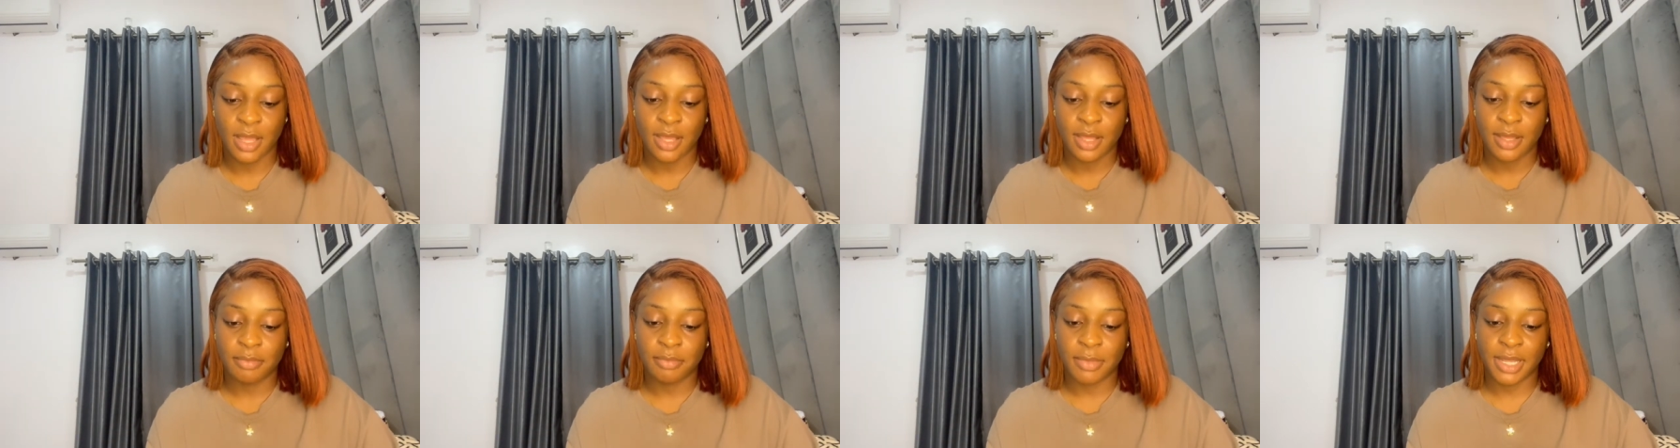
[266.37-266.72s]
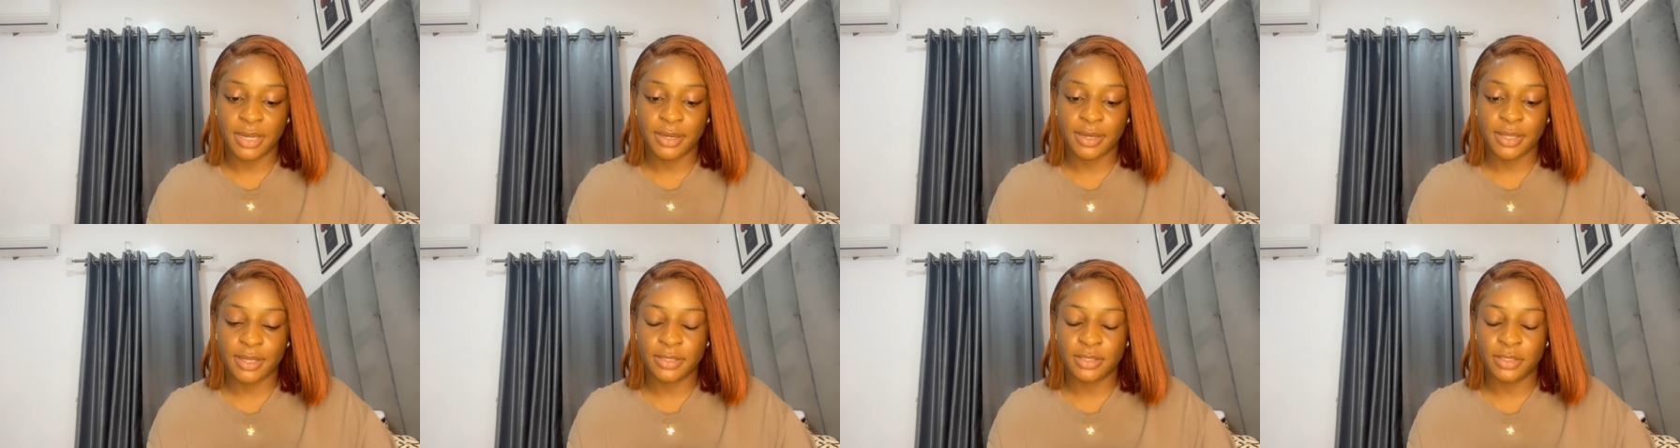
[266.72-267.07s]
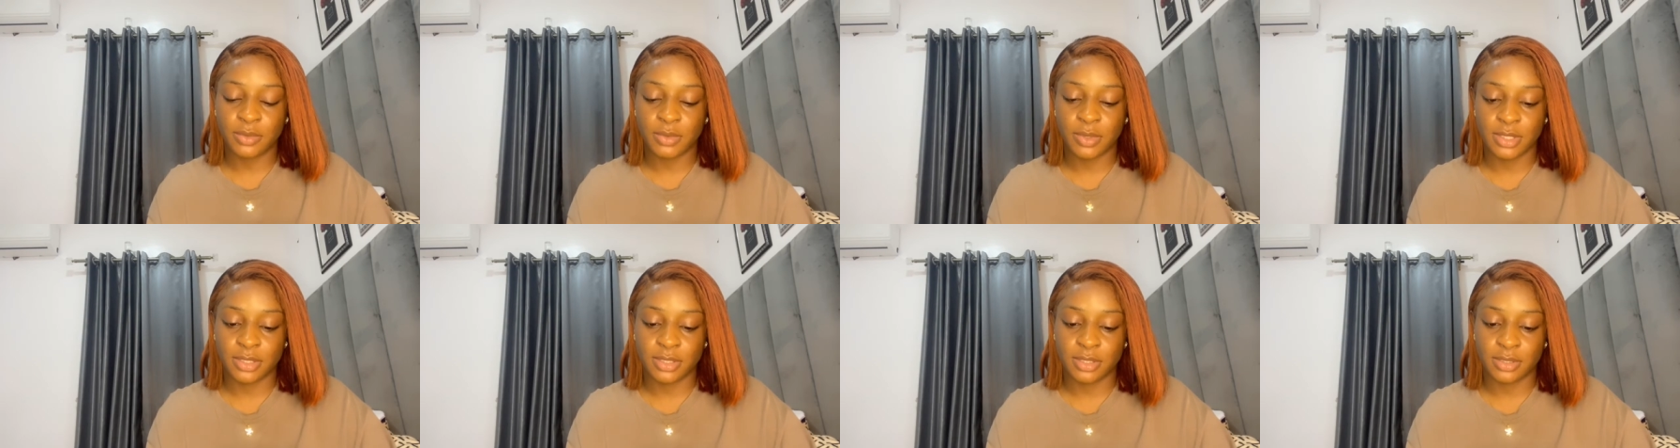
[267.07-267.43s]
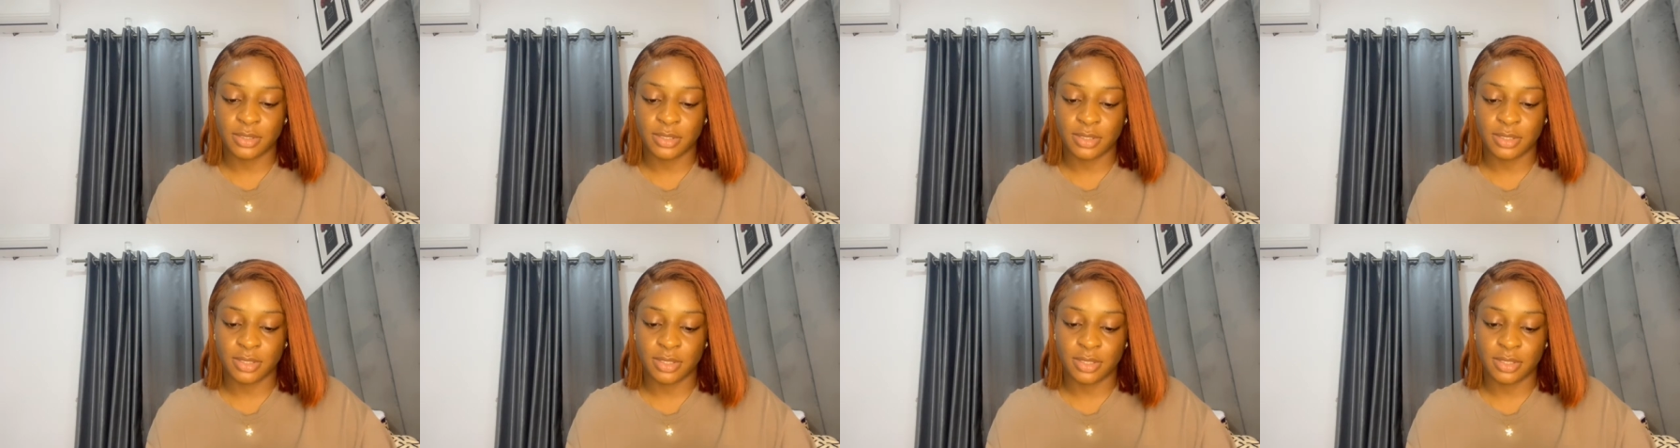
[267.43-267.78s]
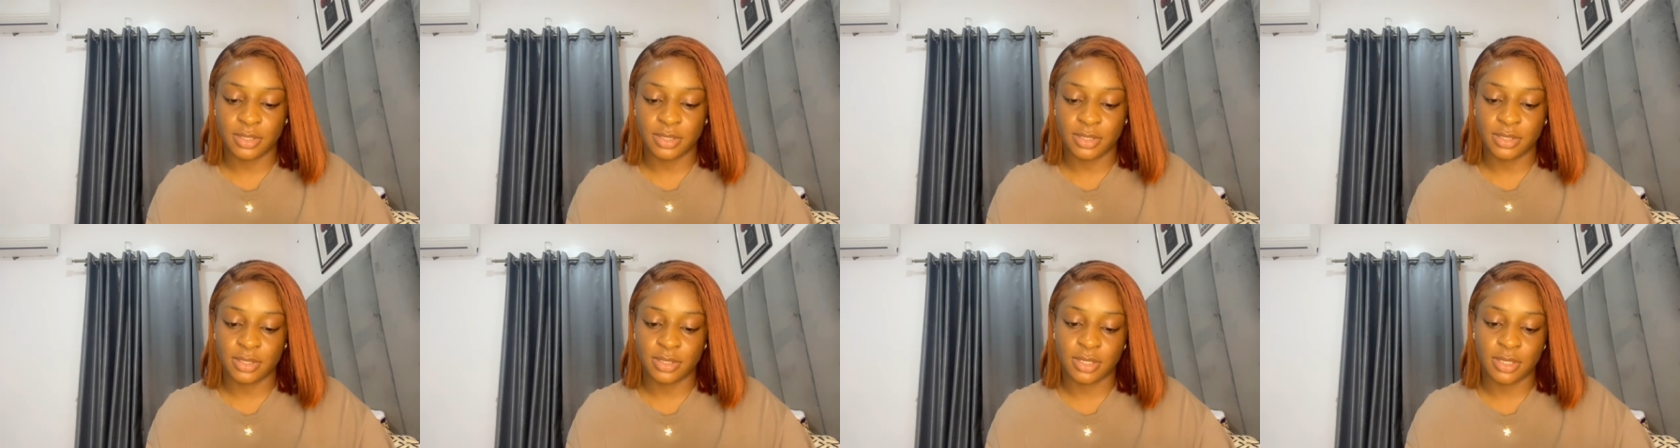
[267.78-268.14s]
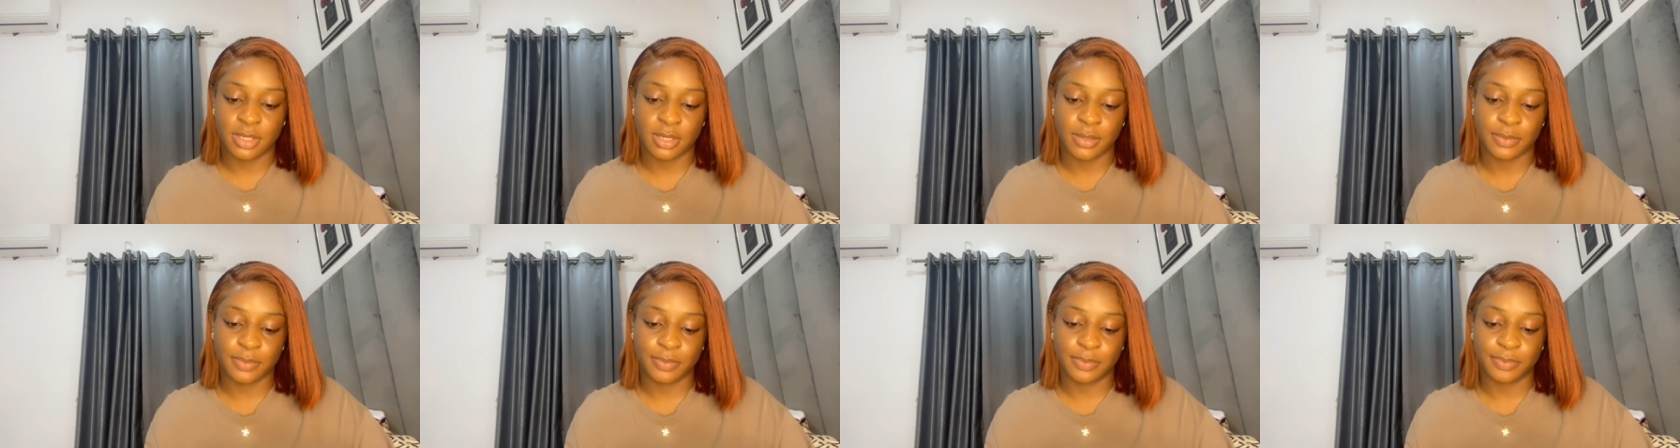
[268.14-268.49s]
My next question is
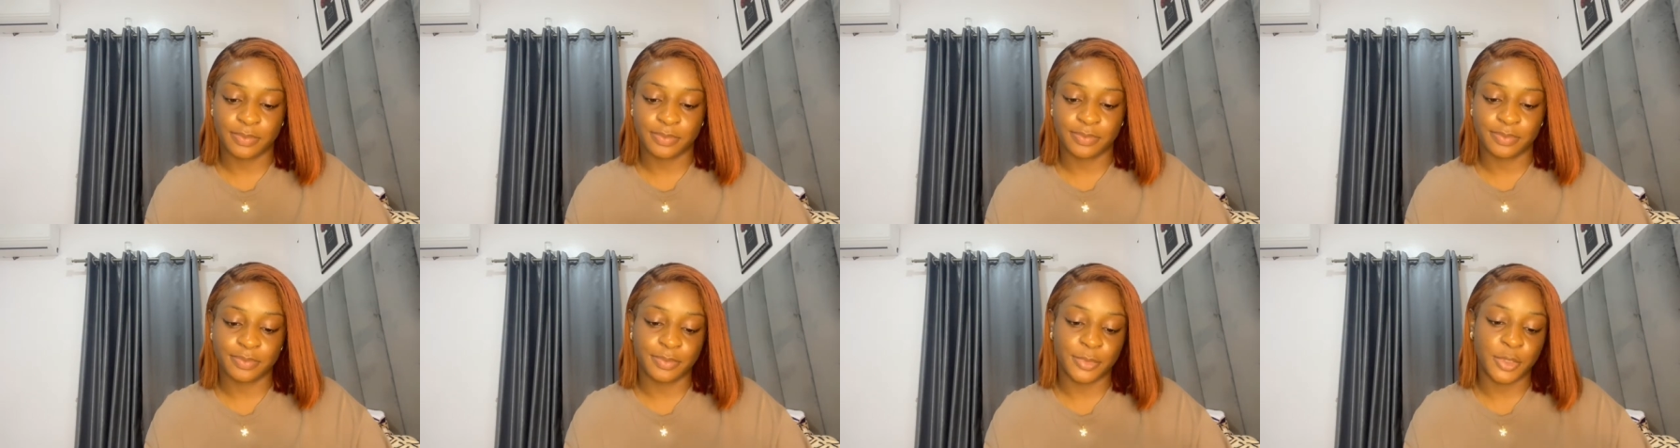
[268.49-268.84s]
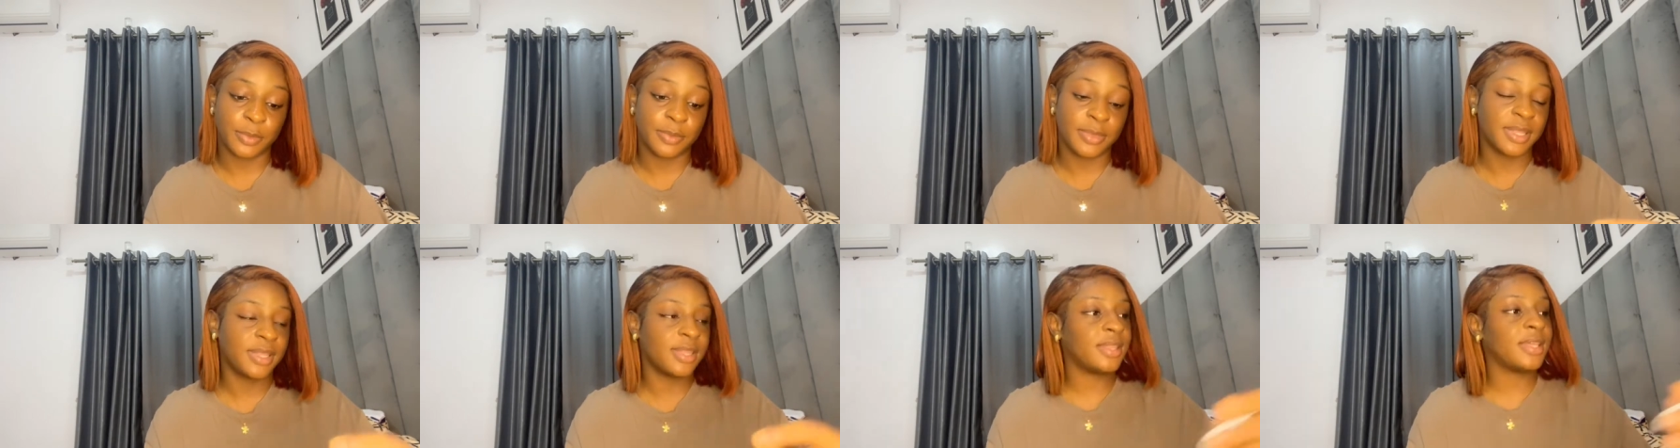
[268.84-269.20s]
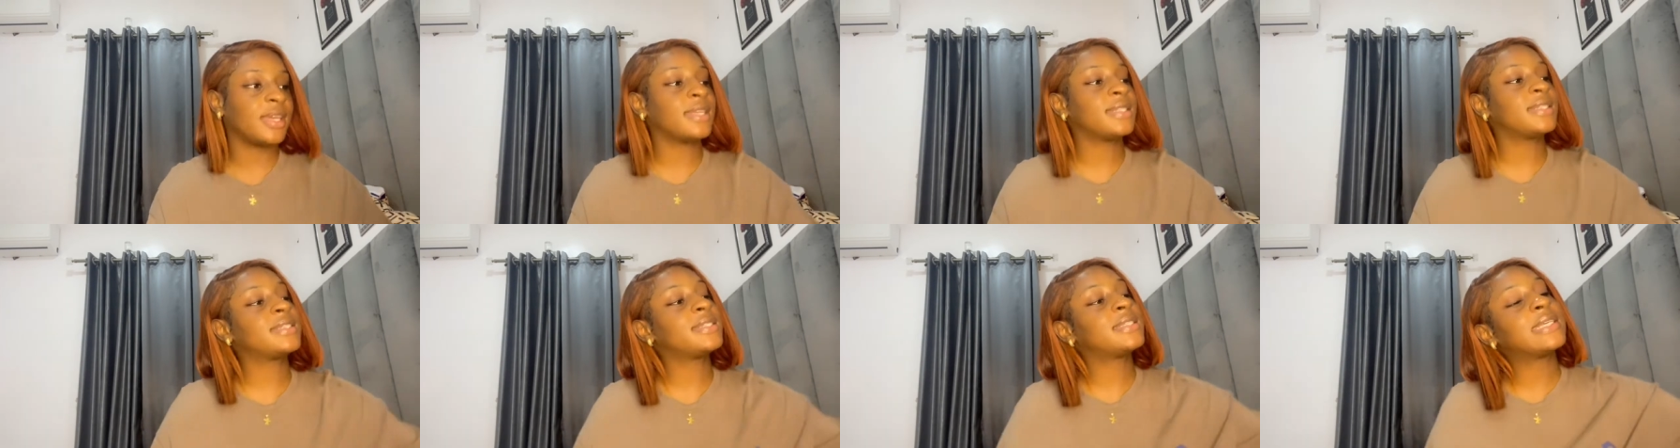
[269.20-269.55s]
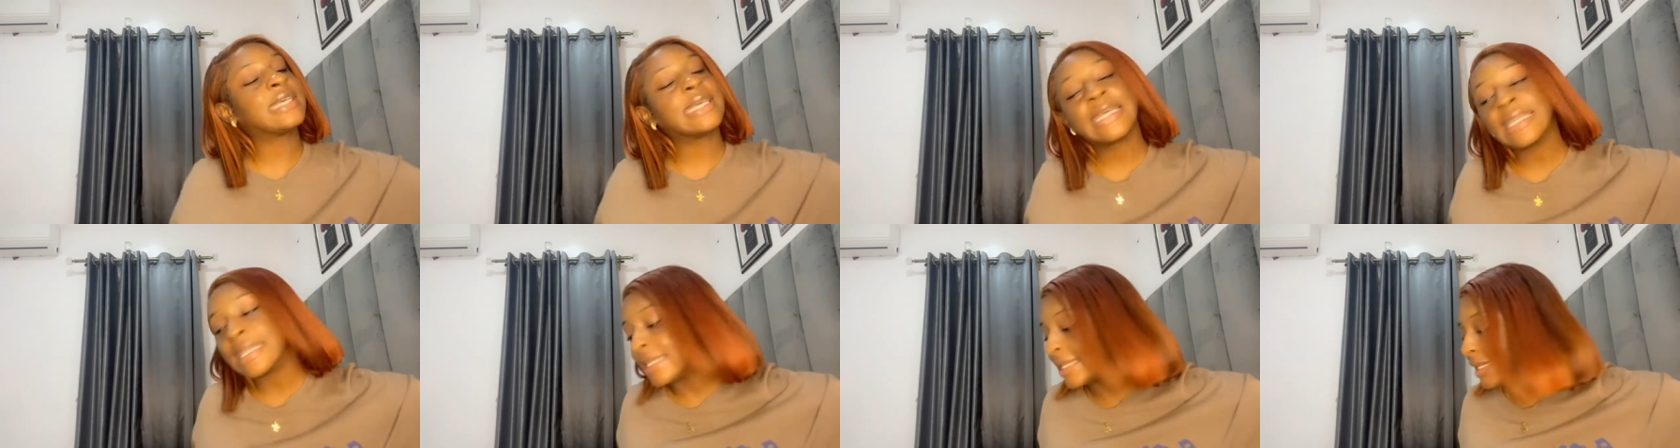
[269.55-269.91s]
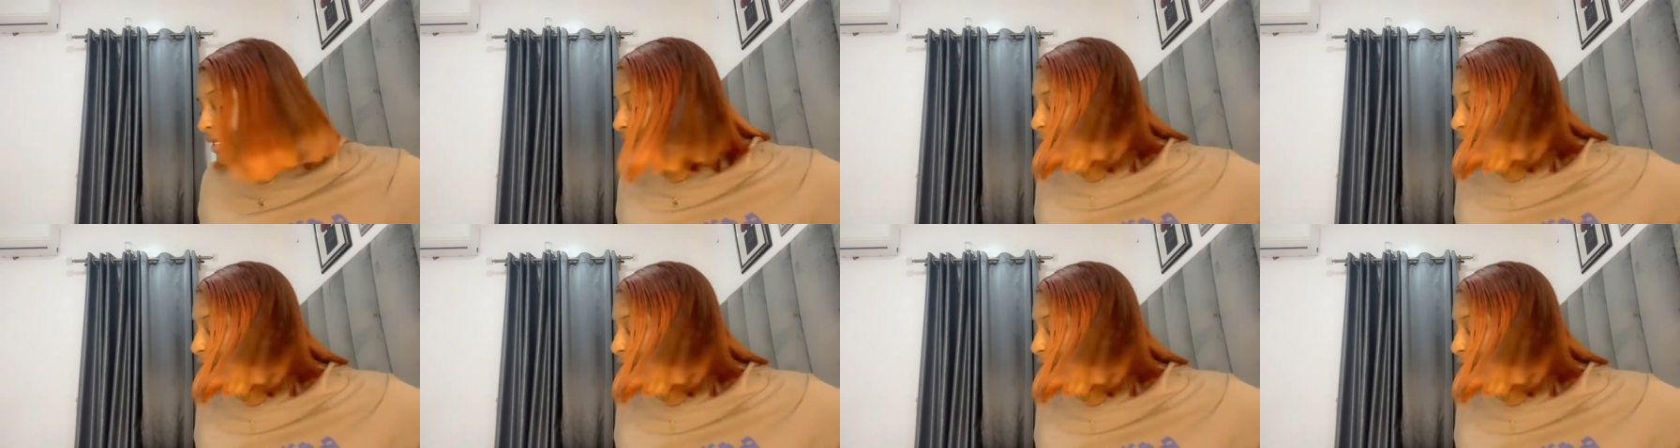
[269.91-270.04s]
number 13.